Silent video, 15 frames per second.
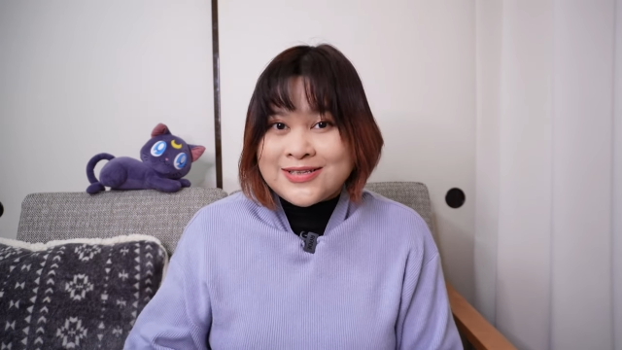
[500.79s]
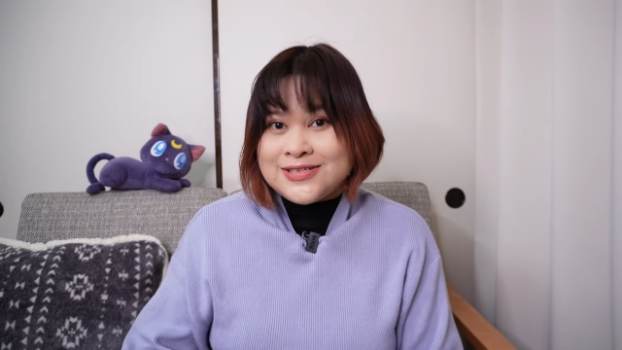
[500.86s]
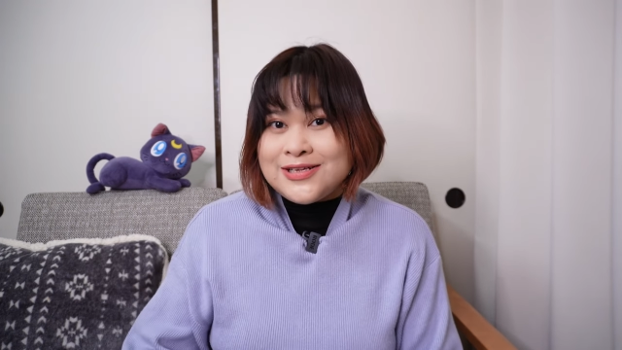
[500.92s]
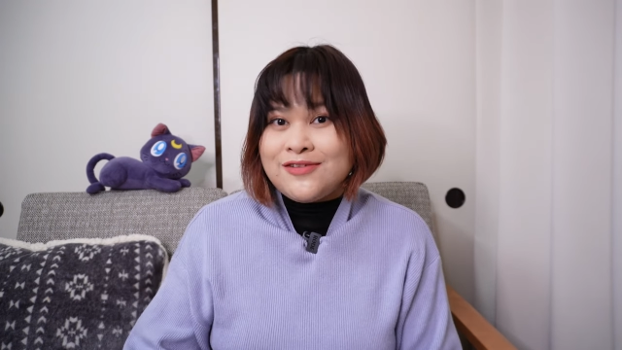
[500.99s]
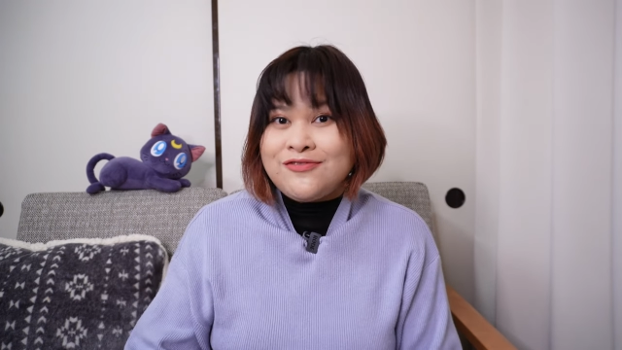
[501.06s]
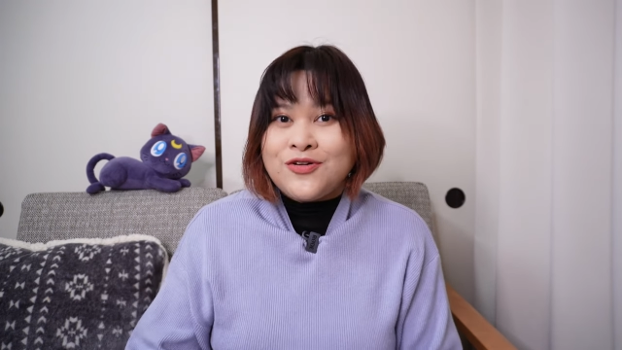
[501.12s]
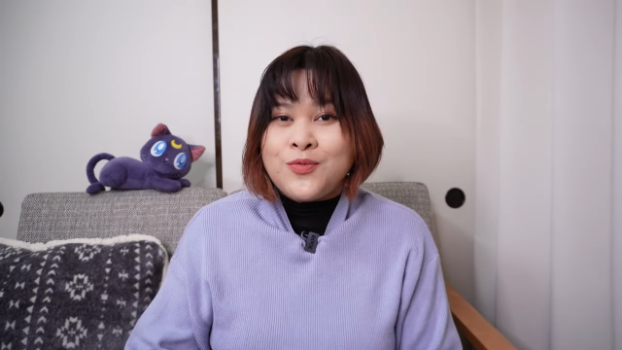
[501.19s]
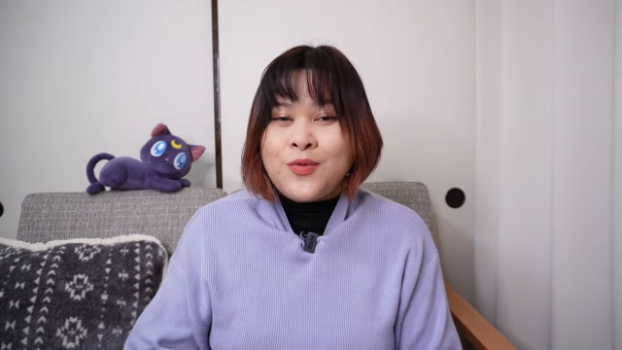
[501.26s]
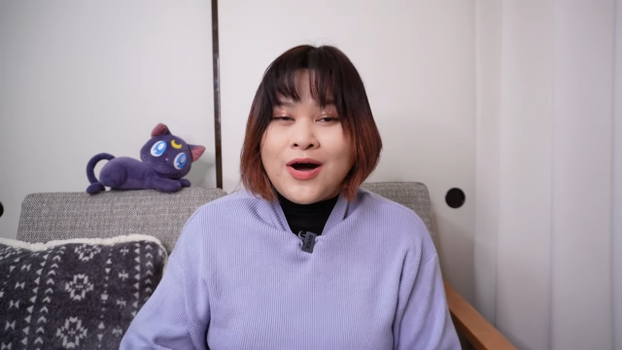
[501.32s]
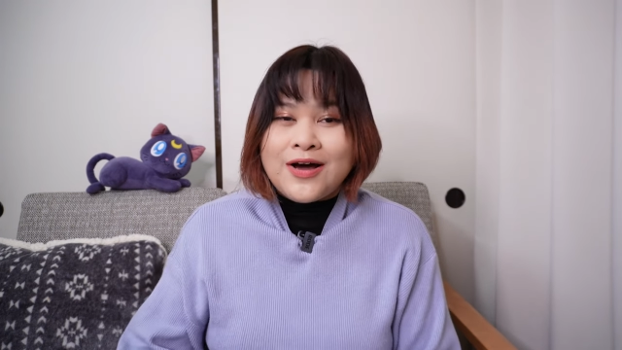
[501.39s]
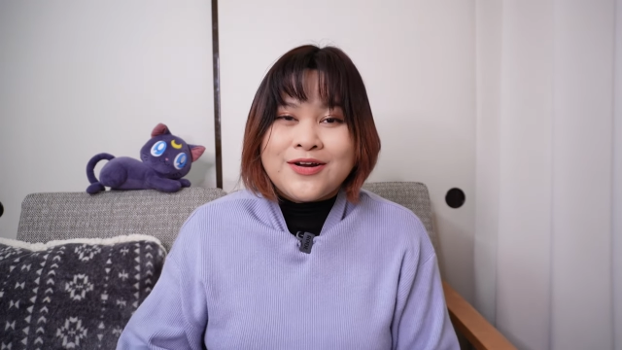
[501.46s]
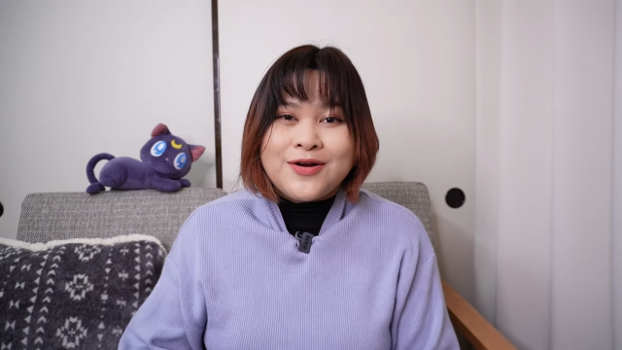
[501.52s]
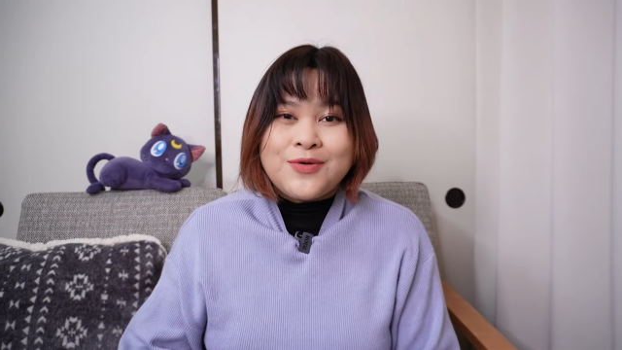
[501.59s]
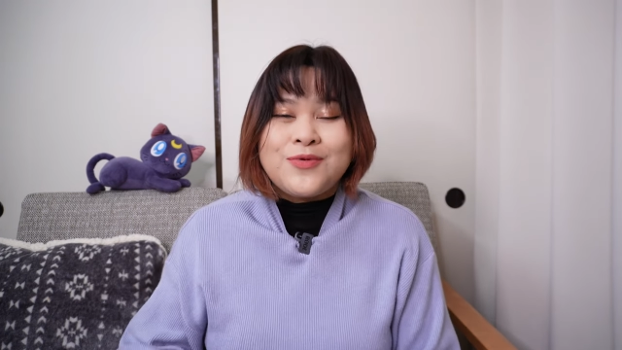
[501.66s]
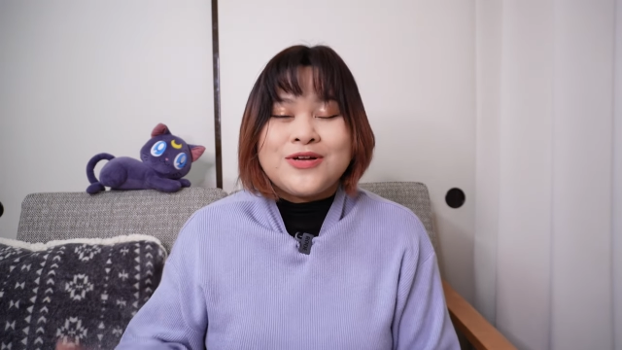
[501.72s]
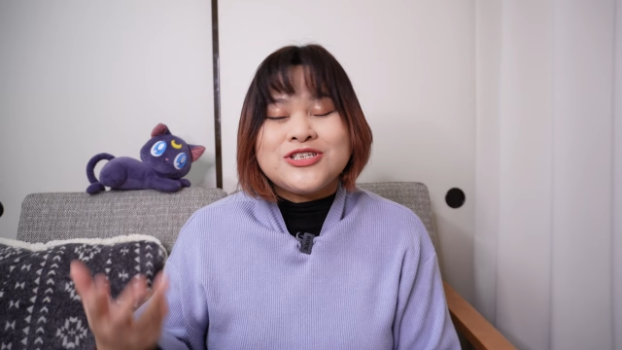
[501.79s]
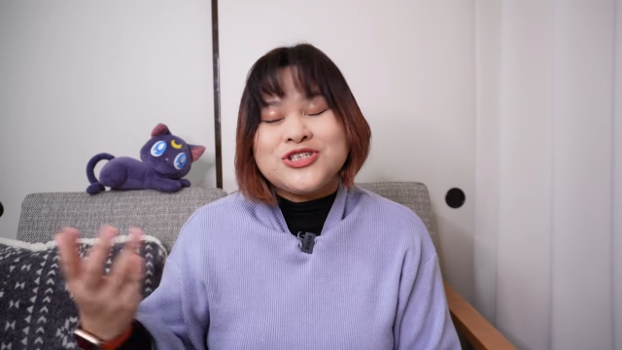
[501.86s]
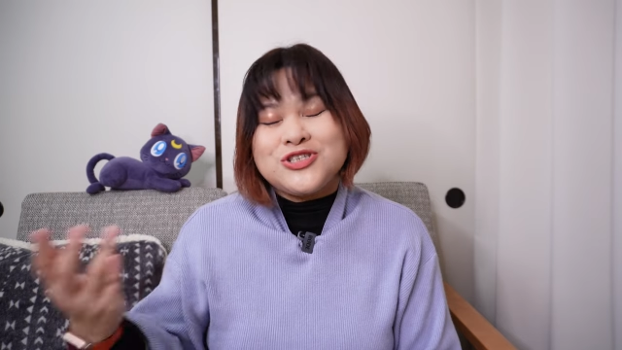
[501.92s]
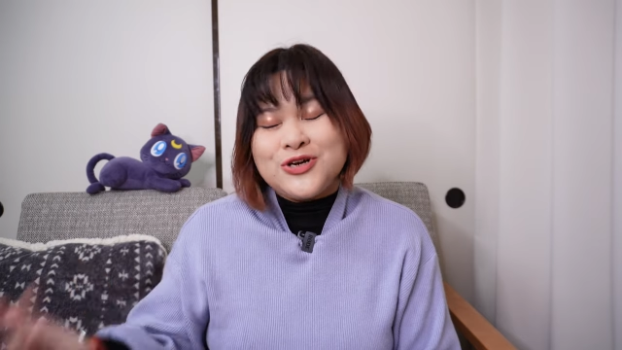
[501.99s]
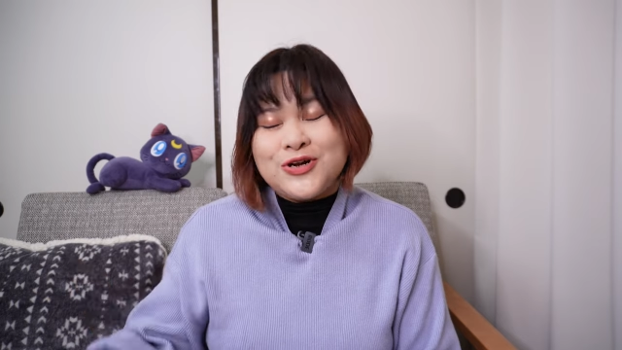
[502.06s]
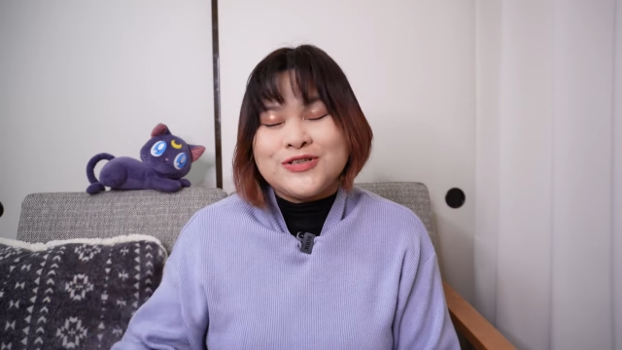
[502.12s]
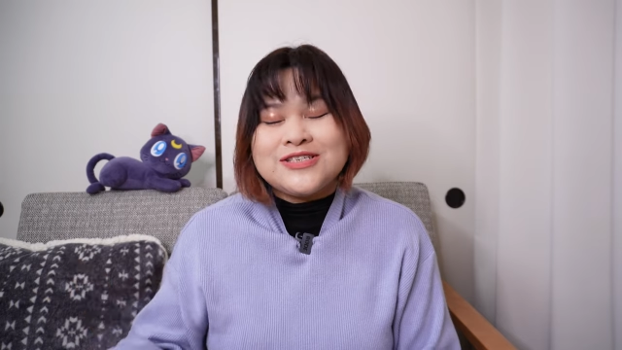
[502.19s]
in sulfur water
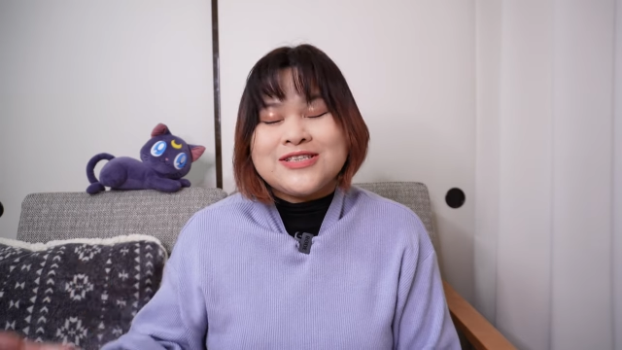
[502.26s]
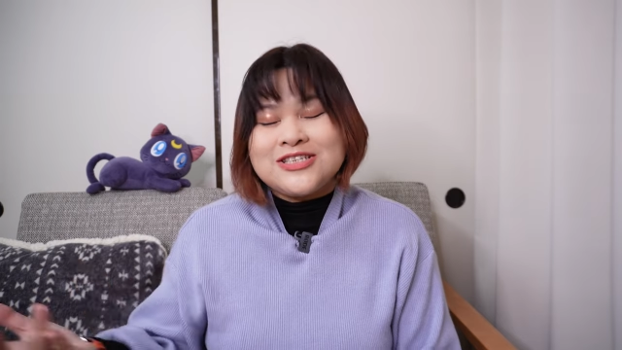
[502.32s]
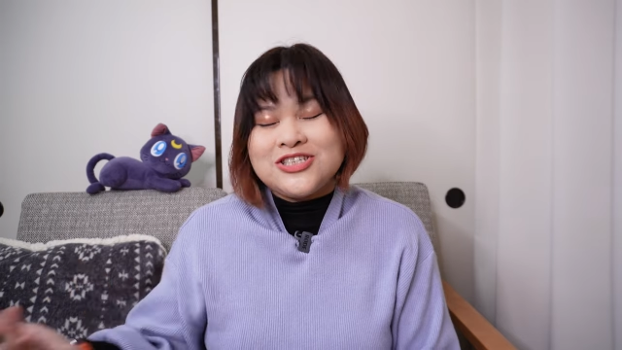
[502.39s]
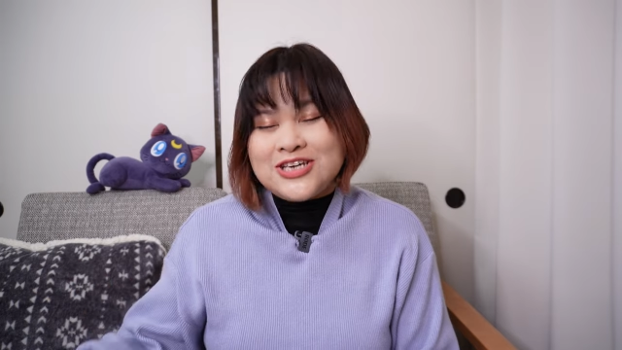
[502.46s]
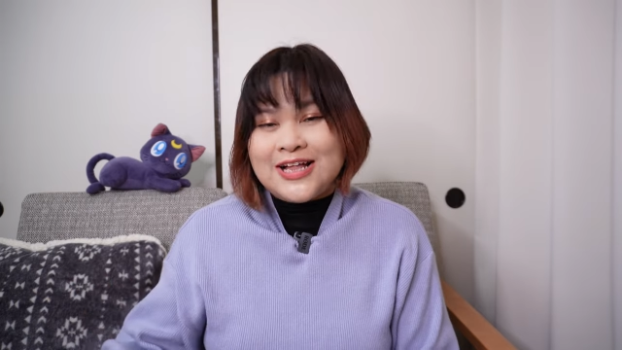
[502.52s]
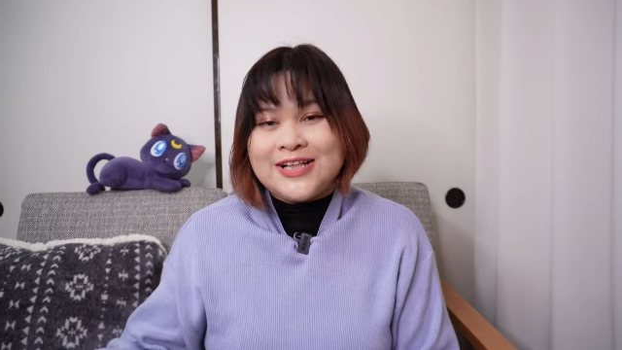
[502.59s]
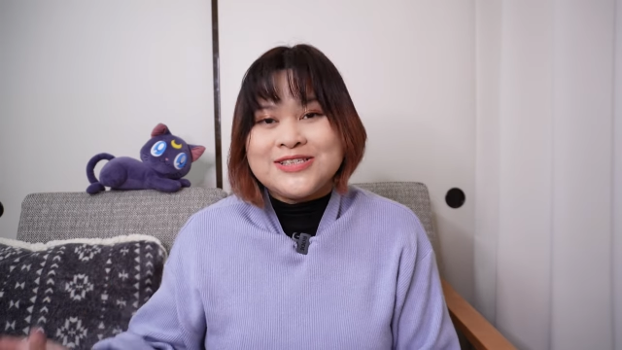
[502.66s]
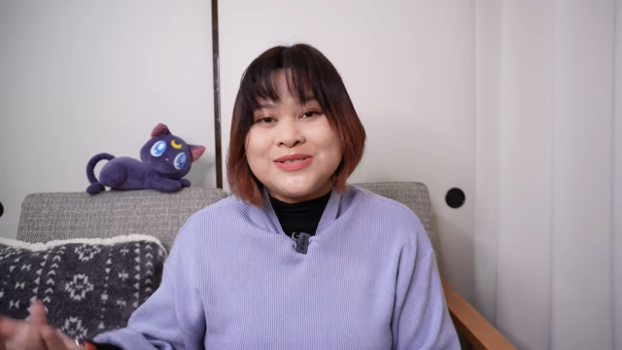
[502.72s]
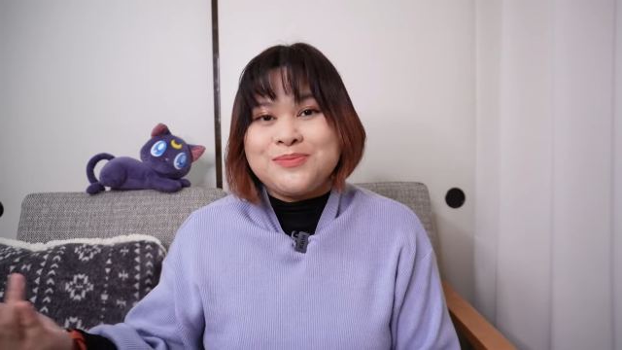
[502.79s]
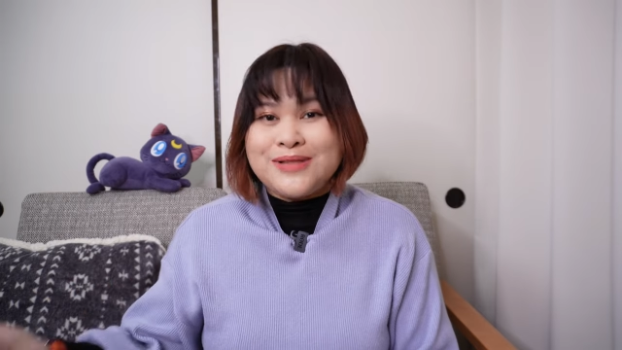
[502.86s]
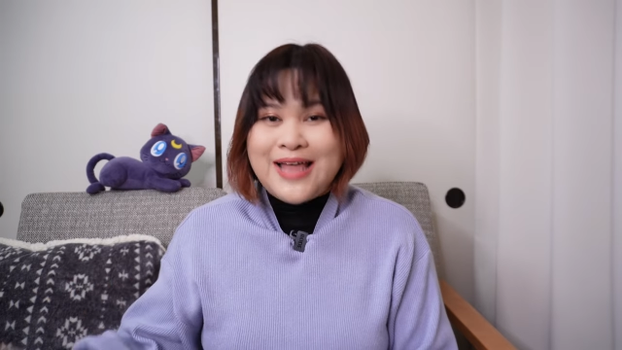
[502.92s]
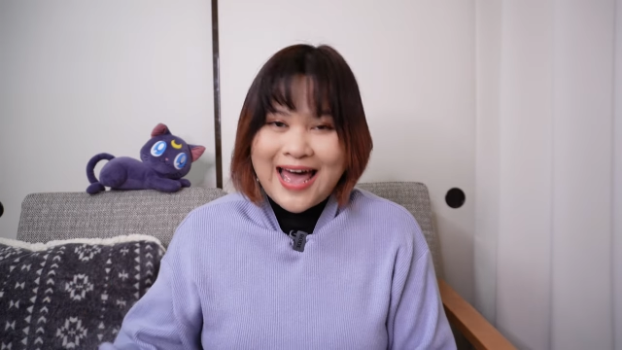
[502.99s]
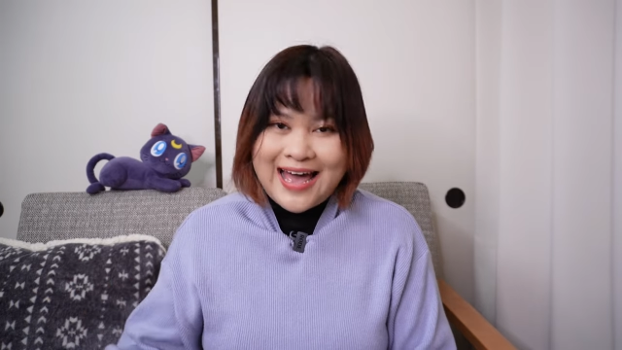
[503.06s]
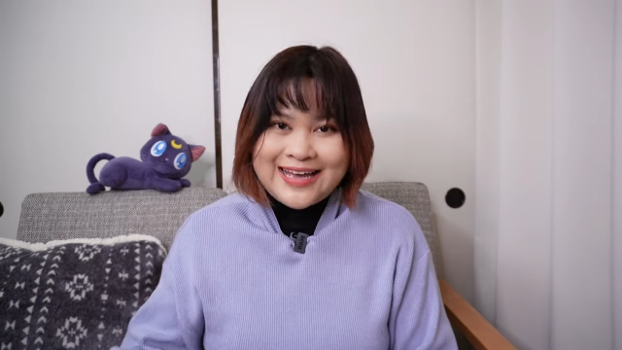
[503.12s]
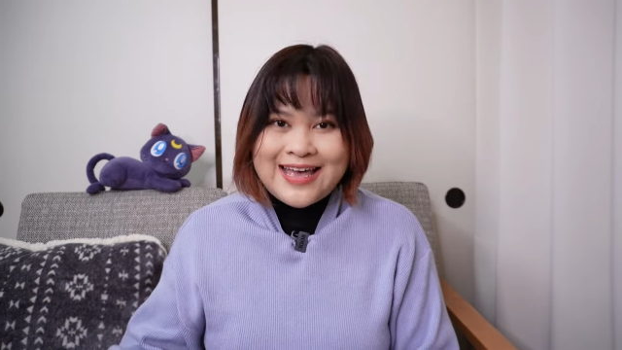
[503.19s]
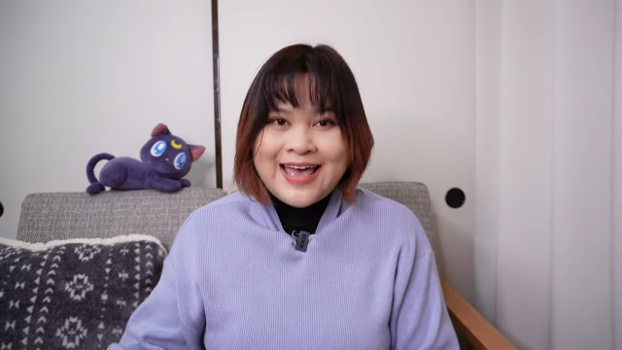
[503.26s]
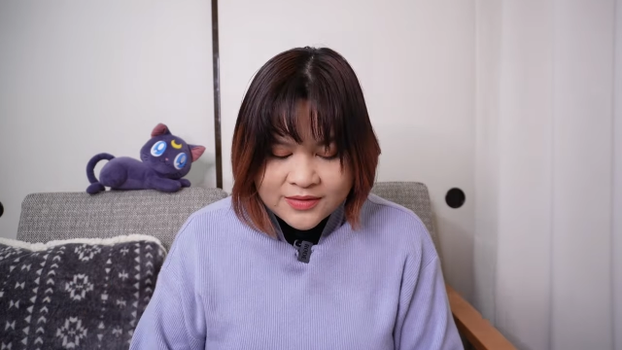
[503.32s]
which turns the shells black.